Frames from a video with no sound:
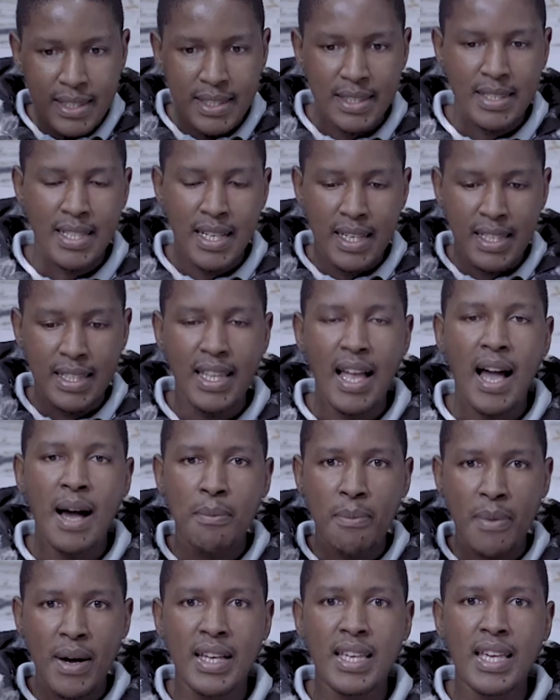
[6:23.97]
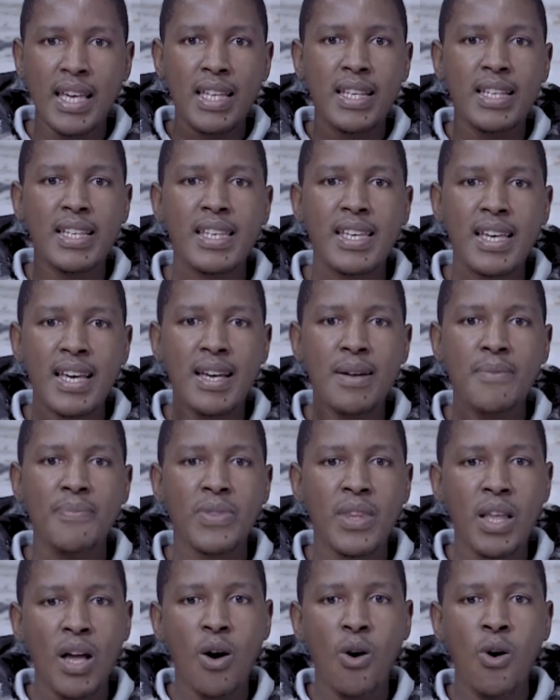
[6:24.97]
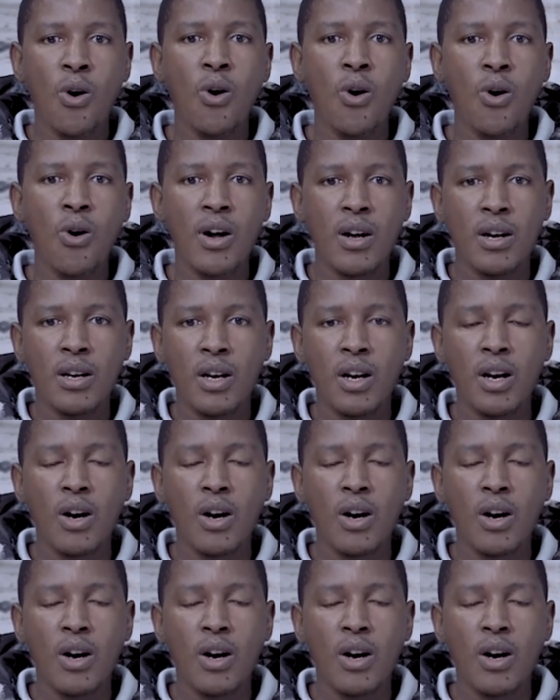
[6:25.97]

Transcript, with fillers: check it up again here or